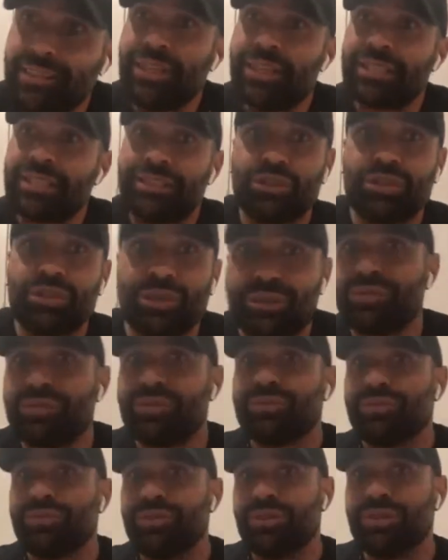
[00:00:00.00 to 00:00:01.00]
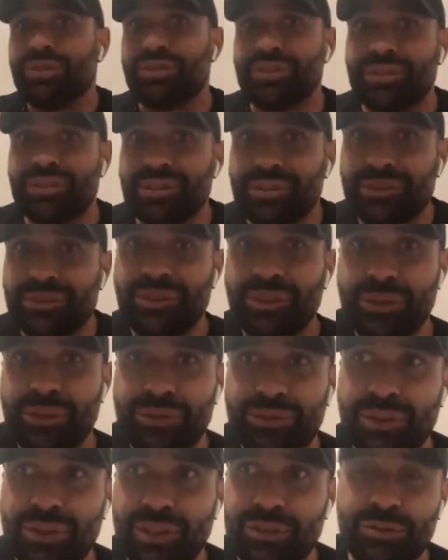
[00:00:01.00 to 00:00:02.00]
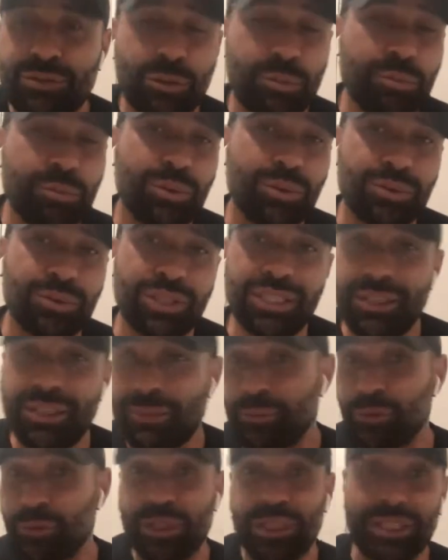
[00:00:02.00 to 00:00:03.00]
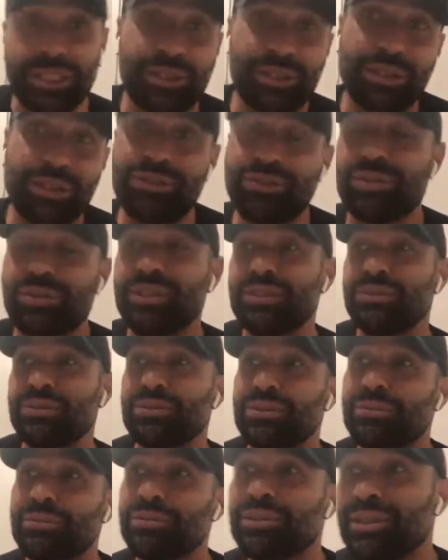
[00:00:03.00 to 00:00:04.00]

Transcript: he's like the Jonathan Thurston of football, and I'm really close friends with him.